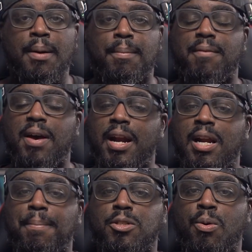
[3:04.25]
But I've had
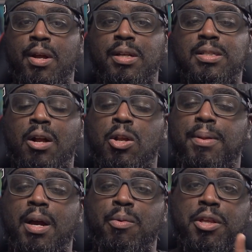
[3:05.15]
an opportunity to not only
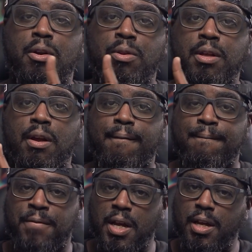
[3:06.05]
play with it on the
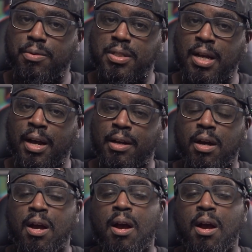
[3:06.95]
video side,